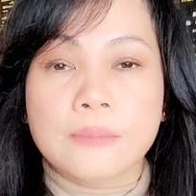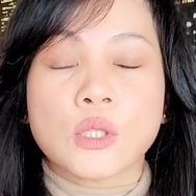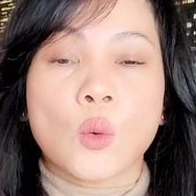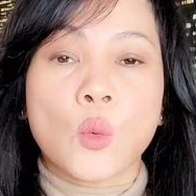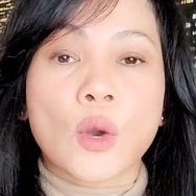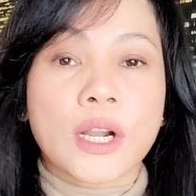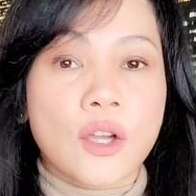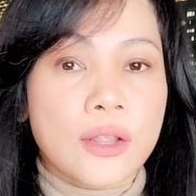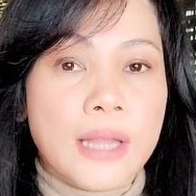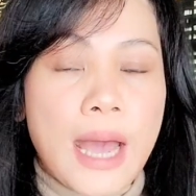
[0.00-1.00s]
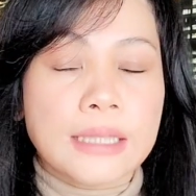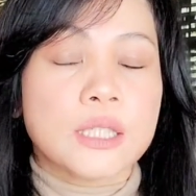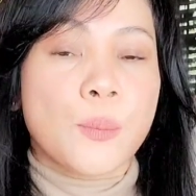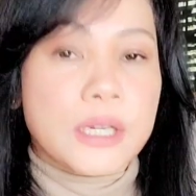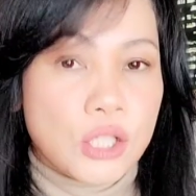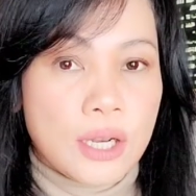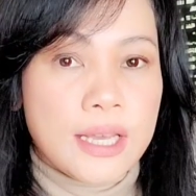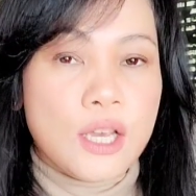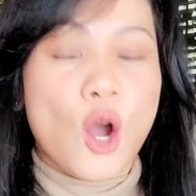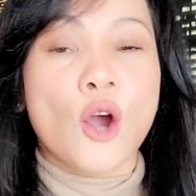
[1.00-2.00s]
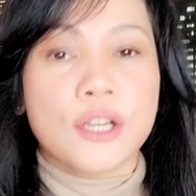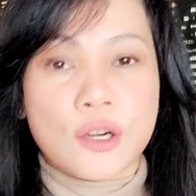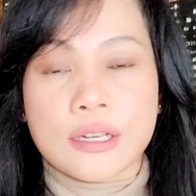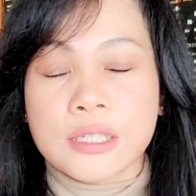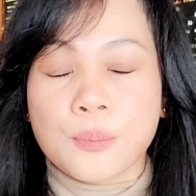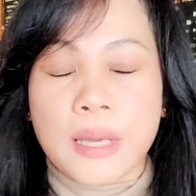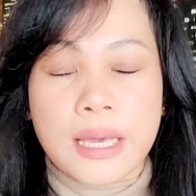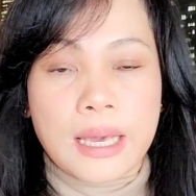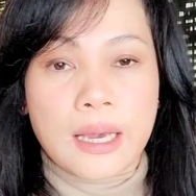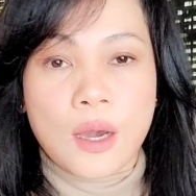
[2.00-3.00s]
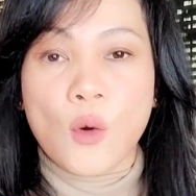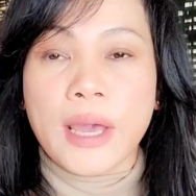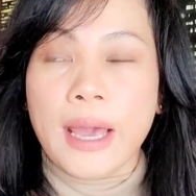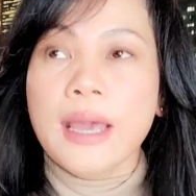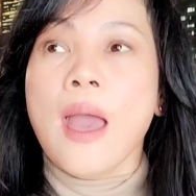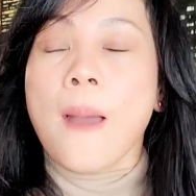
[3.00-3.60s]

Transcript: So work on that, especially on your speaking, okay?